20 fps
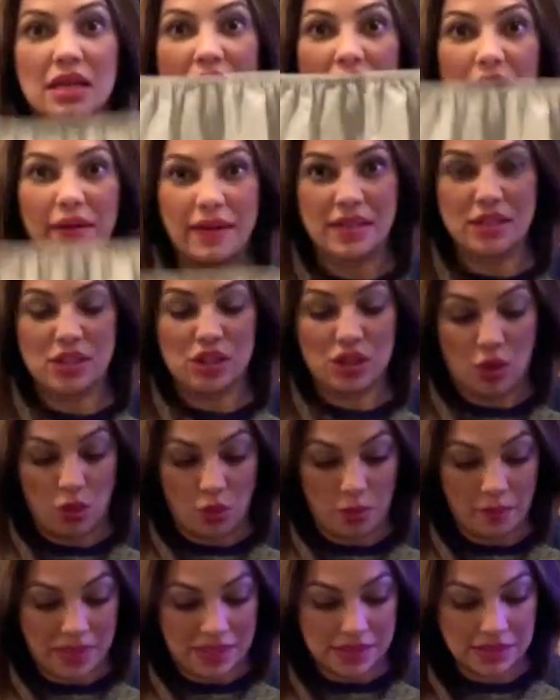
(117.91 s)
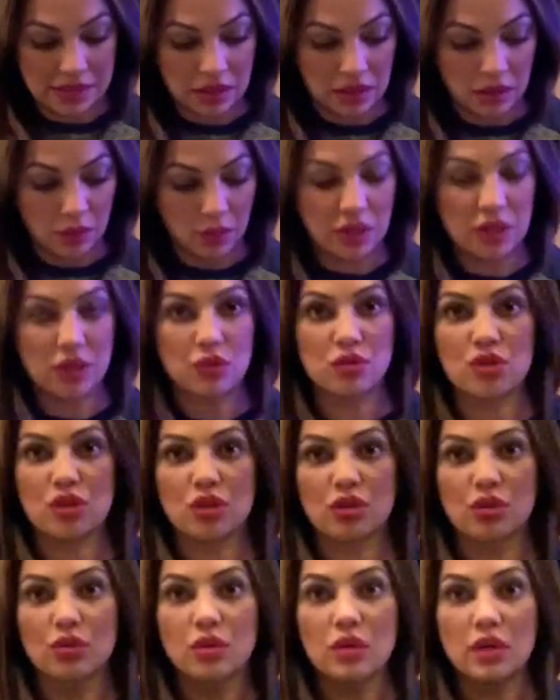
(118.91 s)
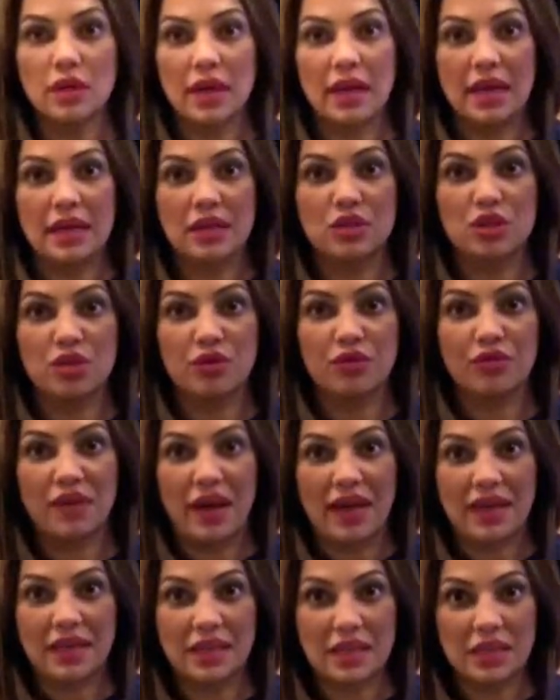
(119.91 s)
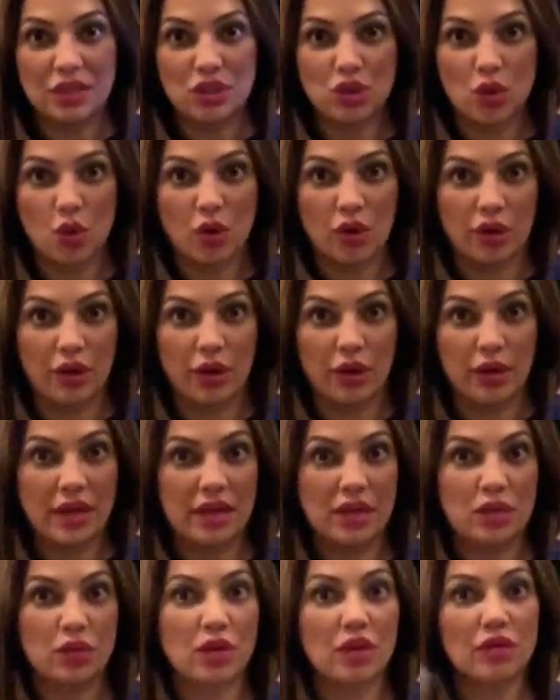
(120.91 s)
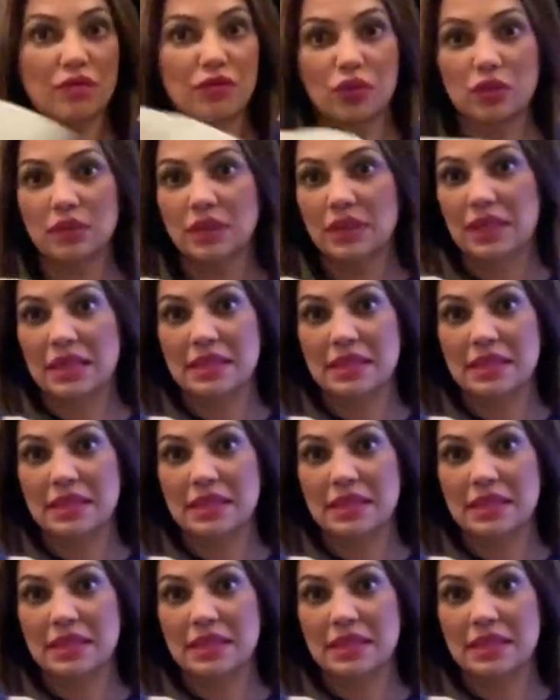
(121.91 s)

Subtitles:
All right, so basically what you do is you find each corner, and you can fold it